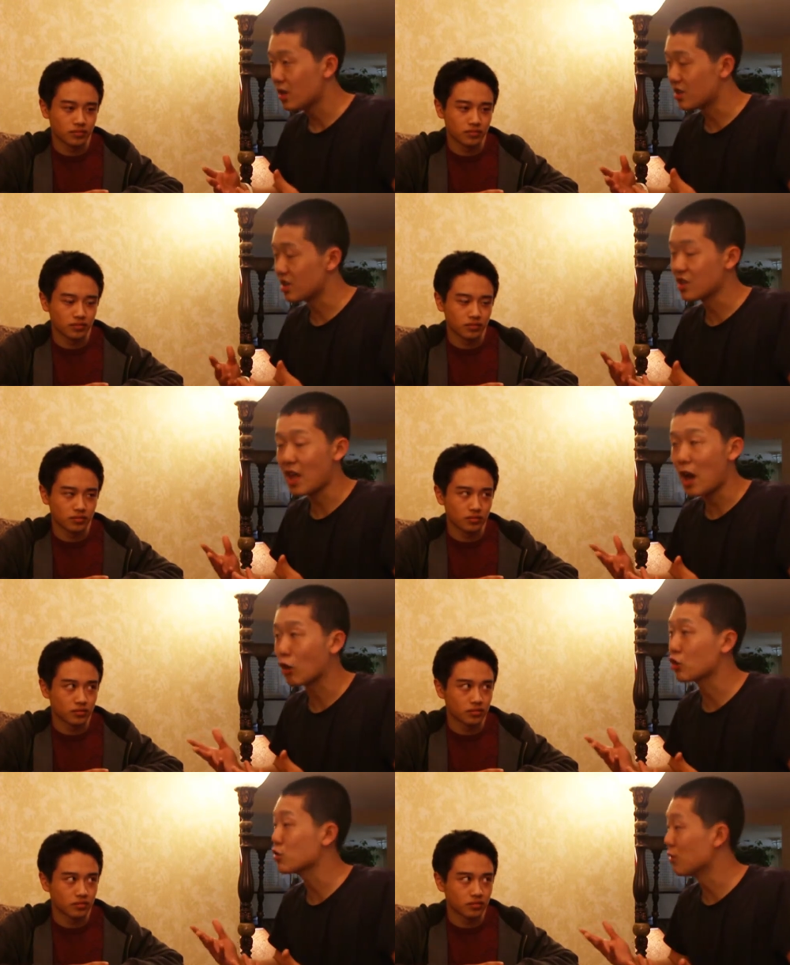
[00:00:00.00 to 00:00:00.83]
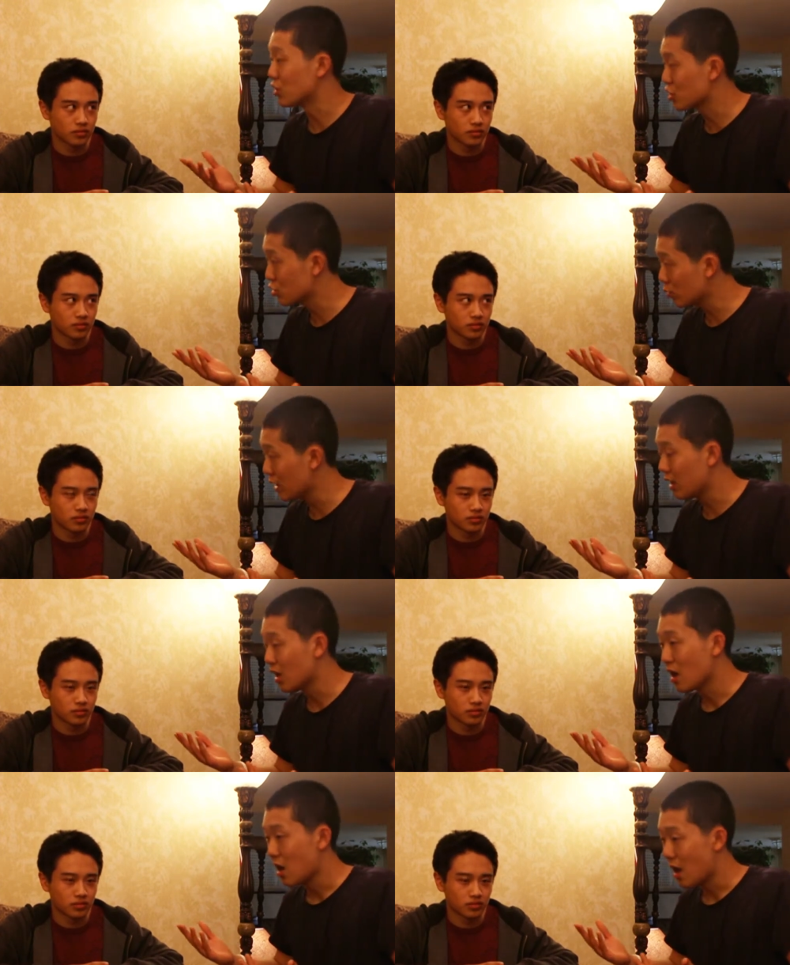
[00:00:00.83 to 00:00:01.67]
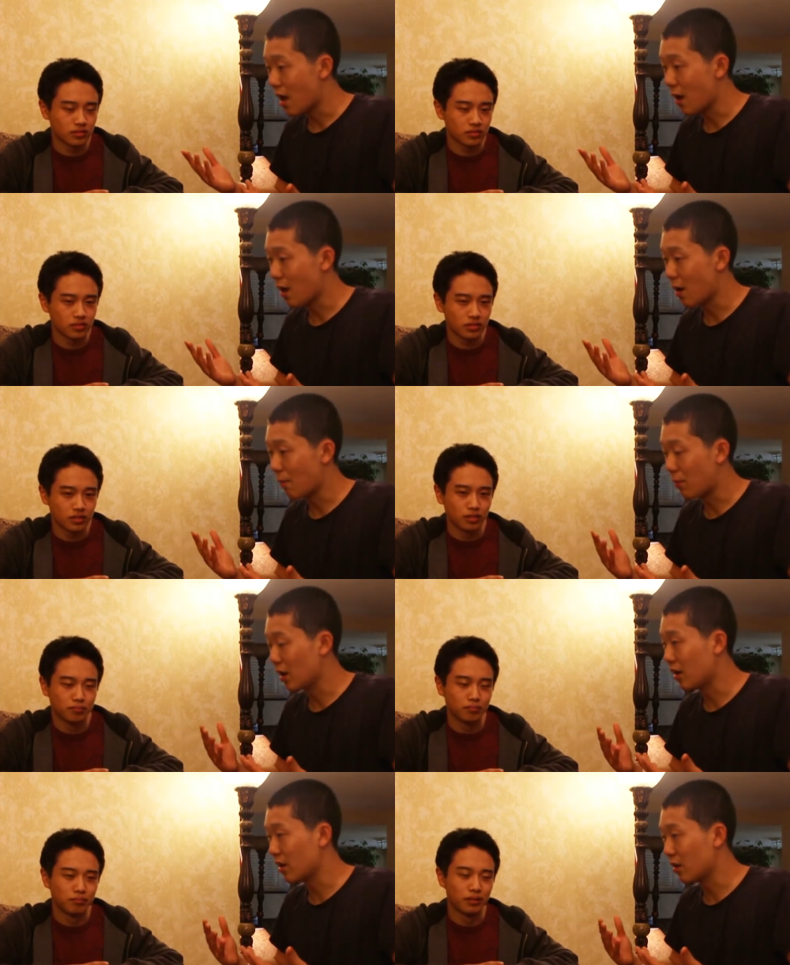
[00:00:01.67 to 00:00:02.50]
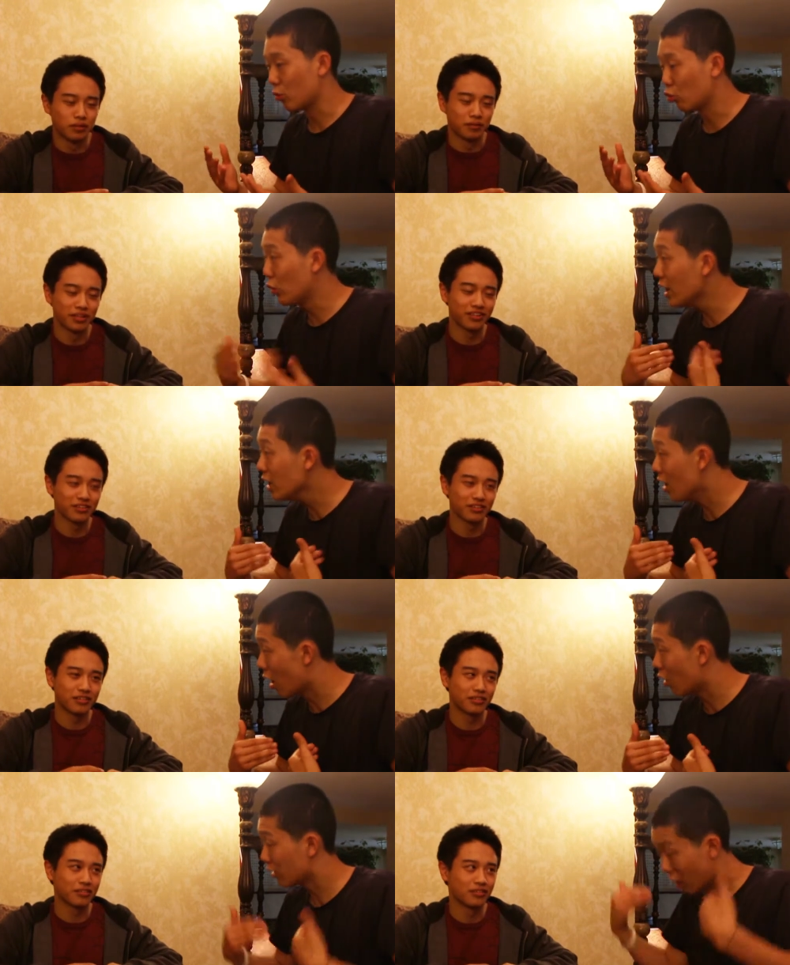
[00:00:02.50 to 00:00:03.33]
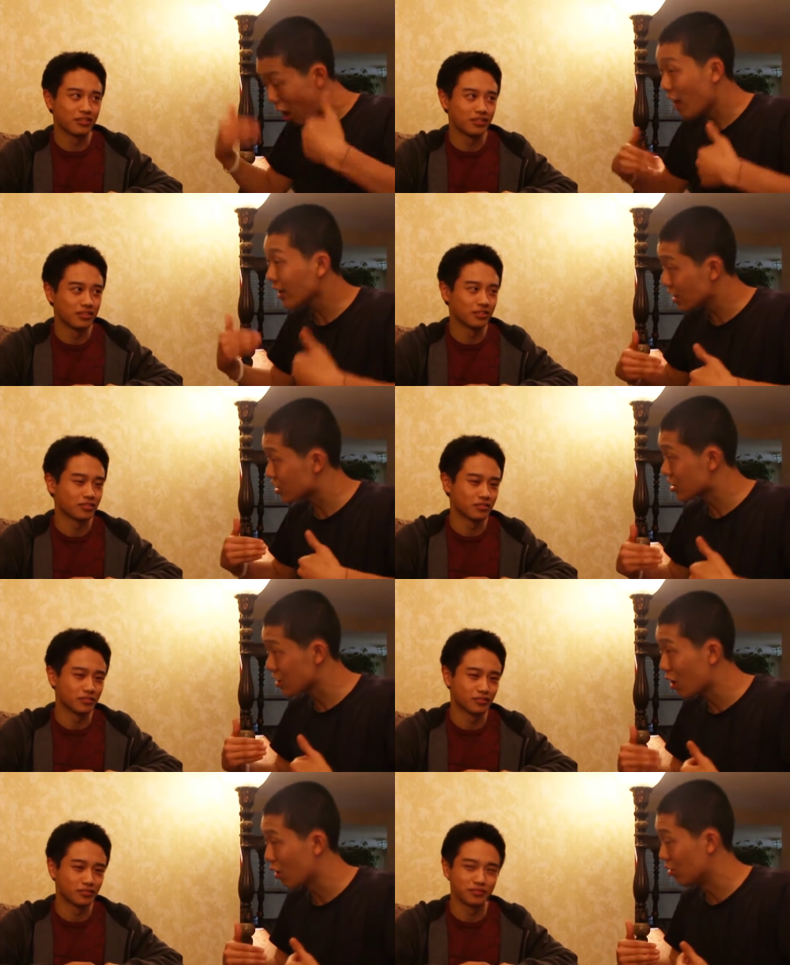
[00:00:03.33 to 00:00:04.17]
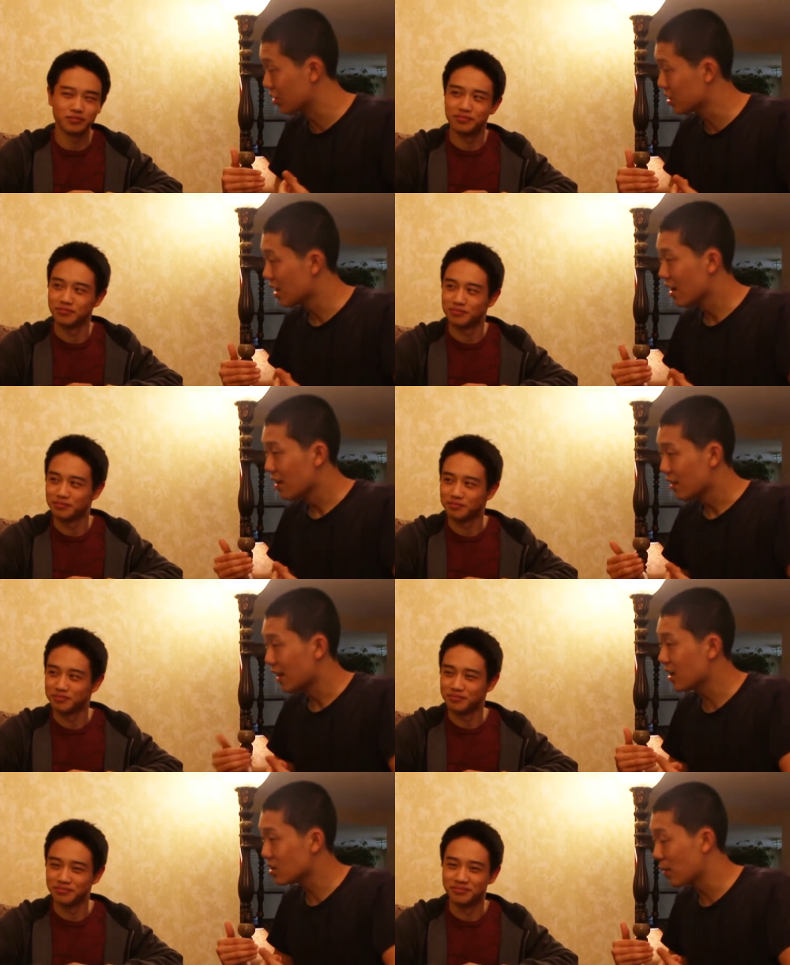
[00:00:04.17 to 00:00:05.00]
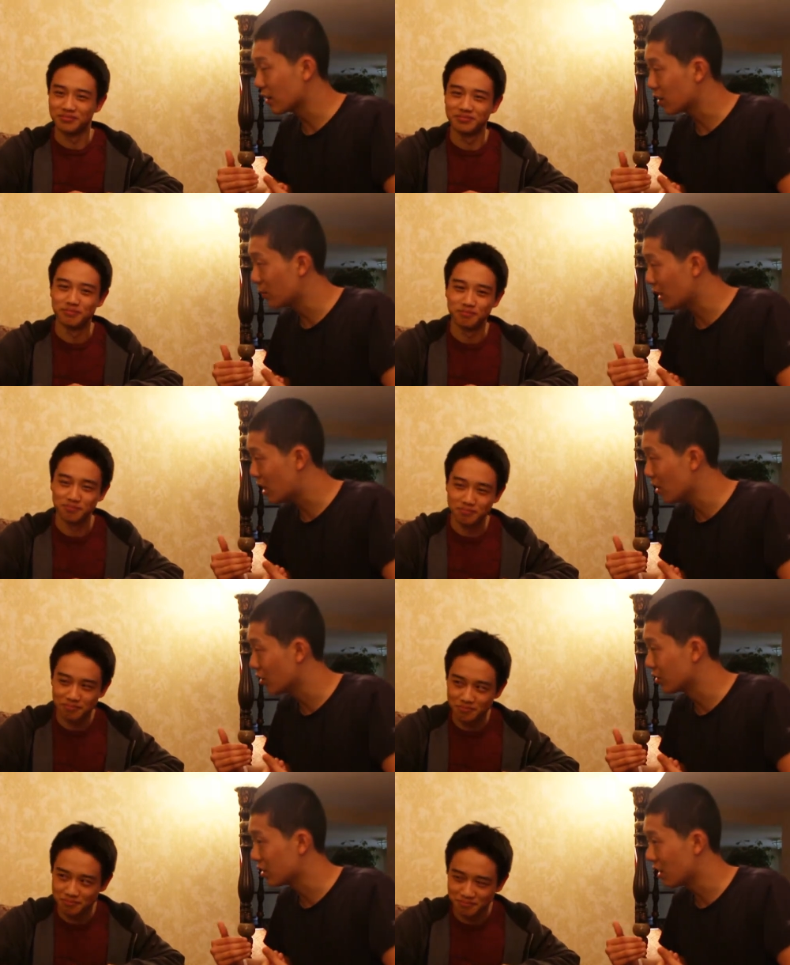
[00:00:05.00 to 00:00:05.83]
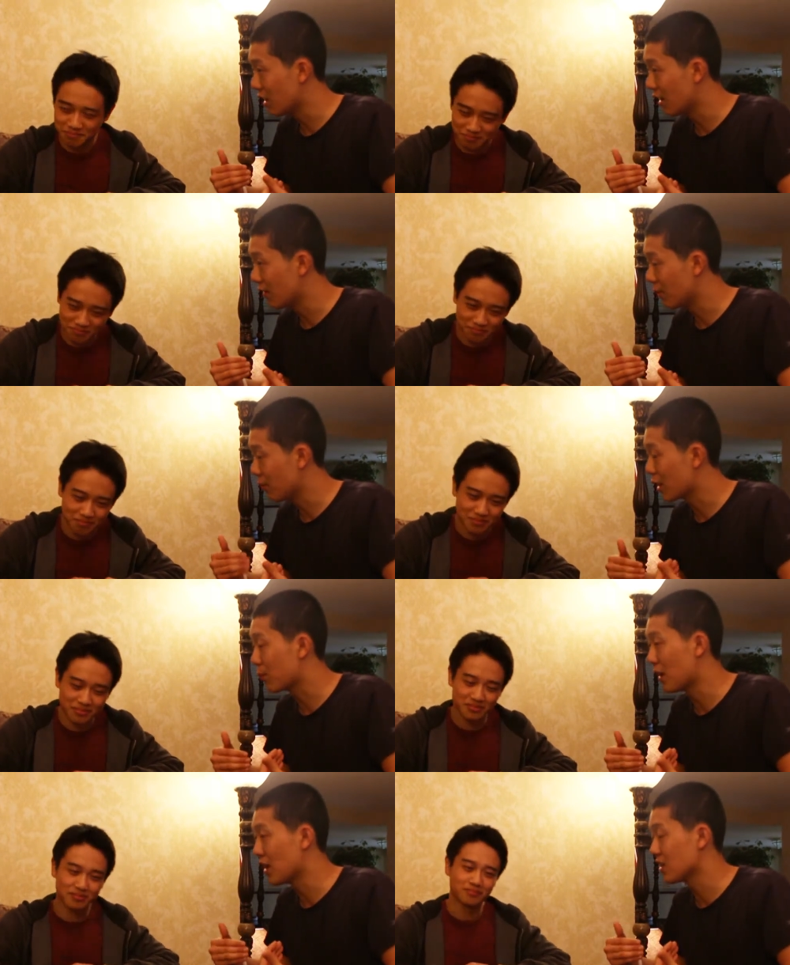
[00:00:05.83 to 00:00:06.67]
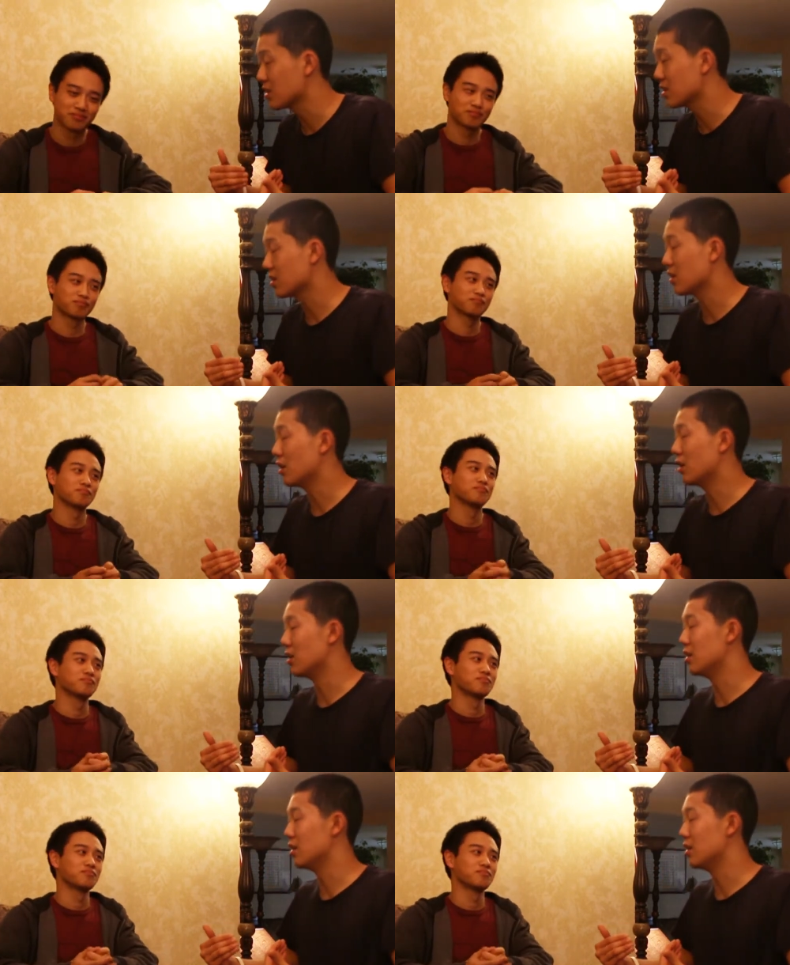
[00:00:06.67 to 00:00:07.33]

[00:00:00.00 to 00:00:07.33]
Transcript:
Speaker 1: He says the air smells sweet, uh, but, but we know the audience knows that he's about to be killed, and Macbeth's uh,